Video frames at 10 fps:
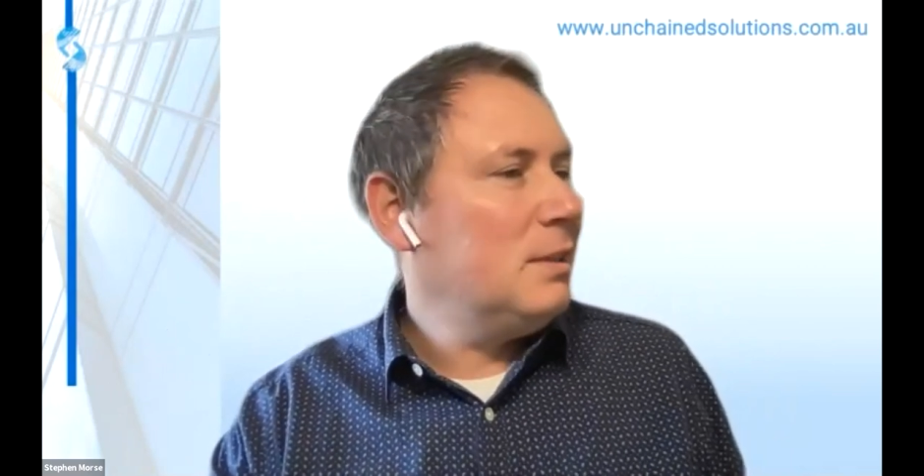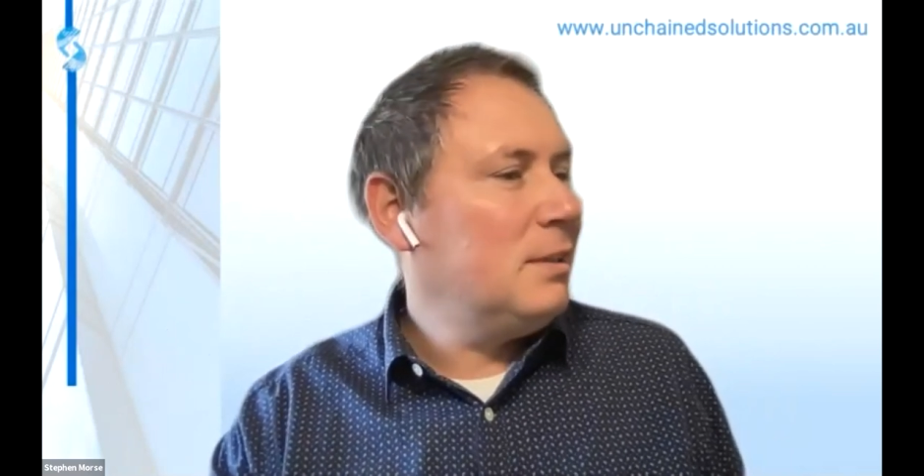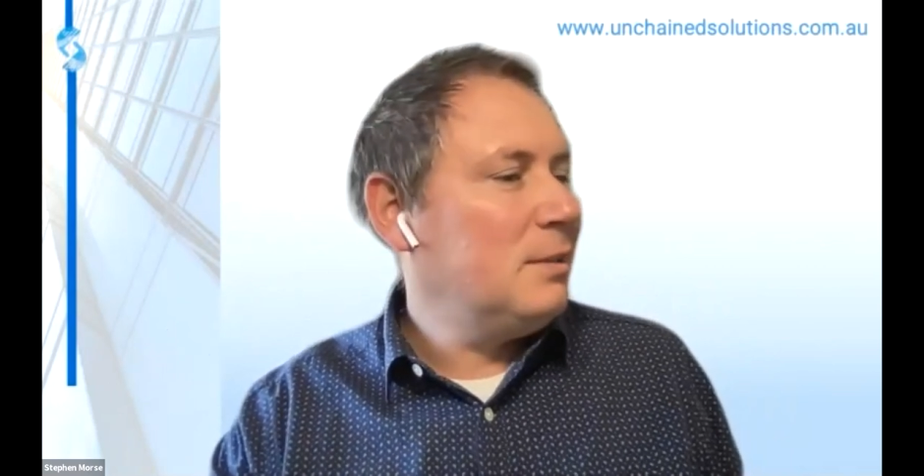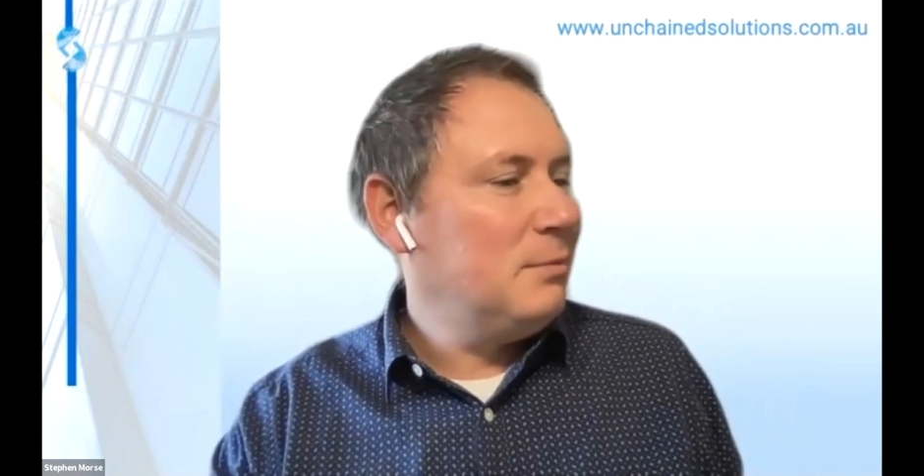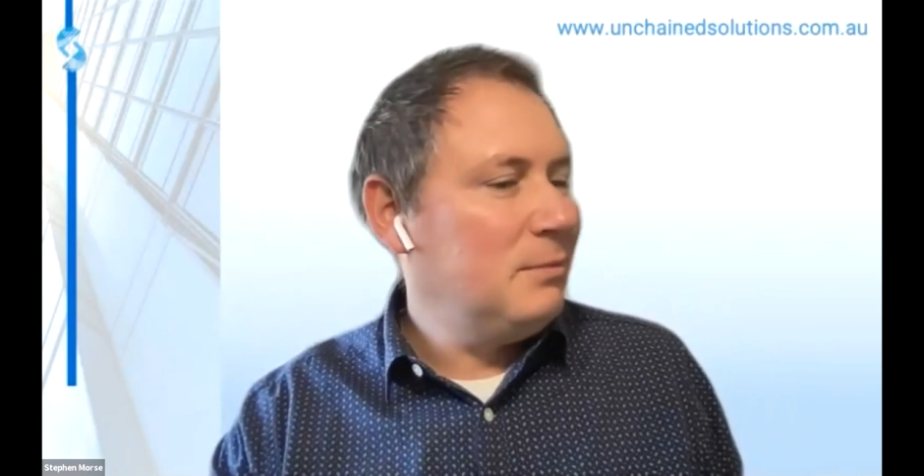
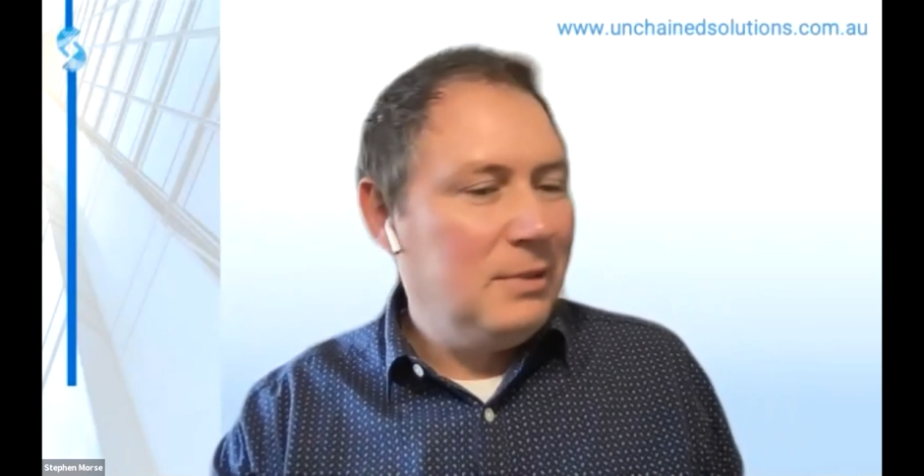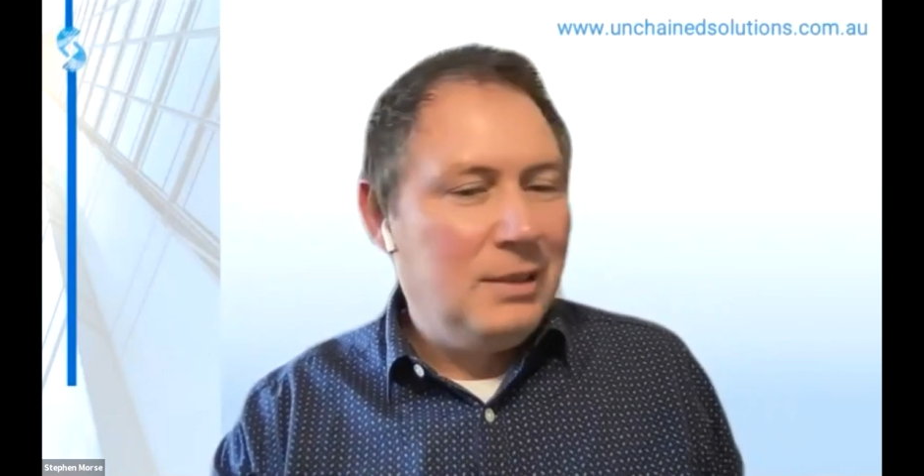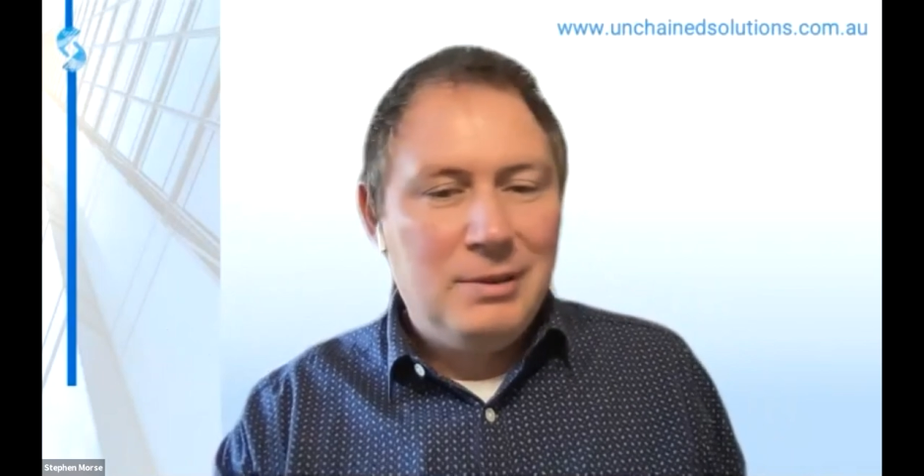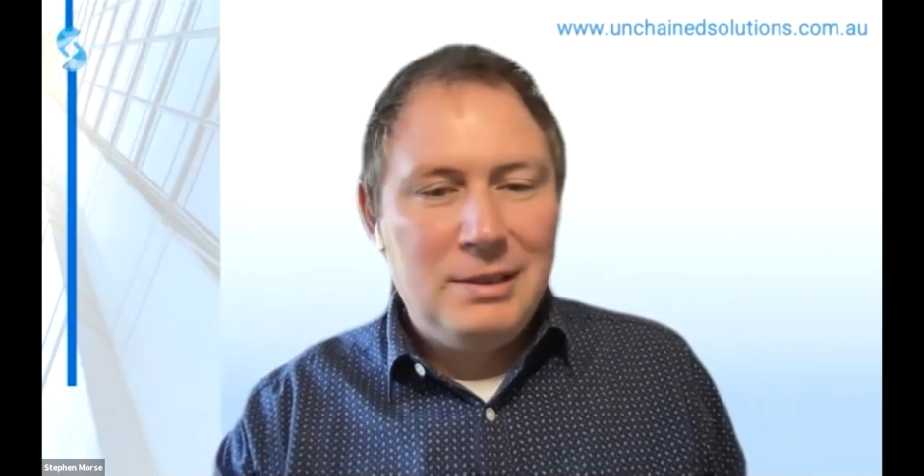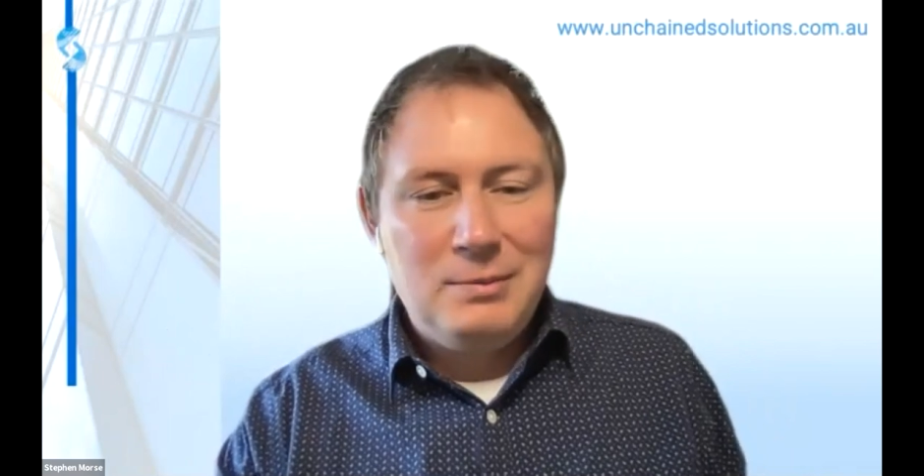Now,
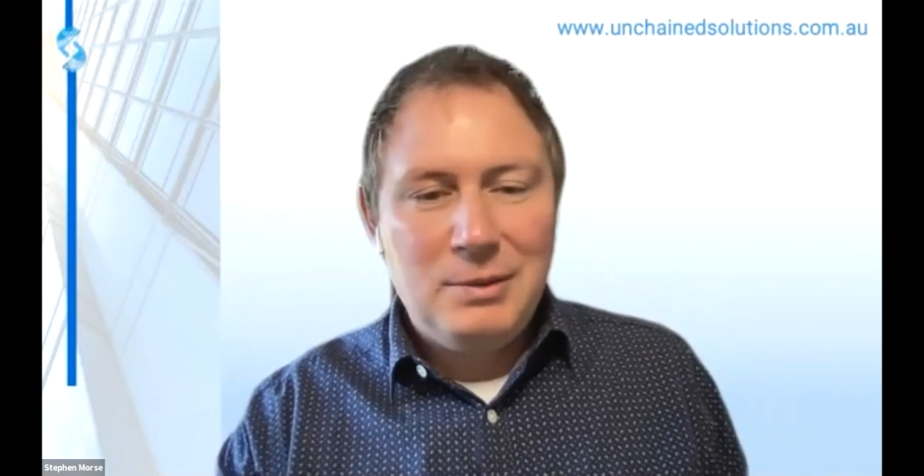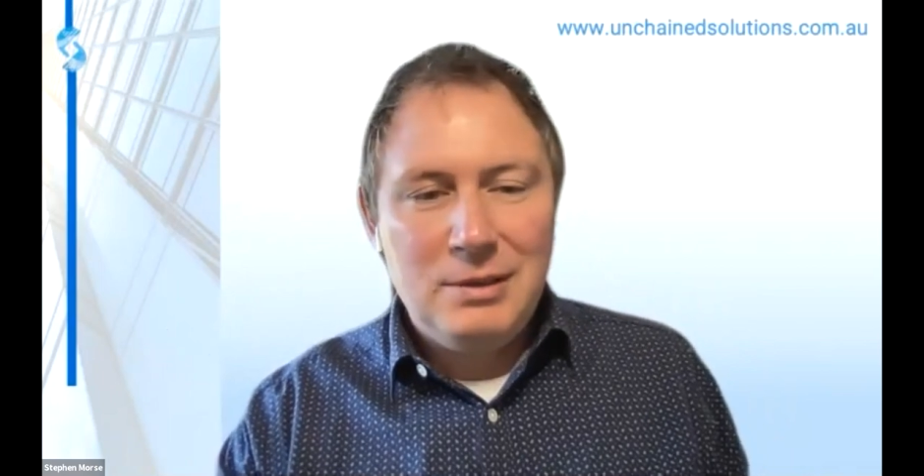where's my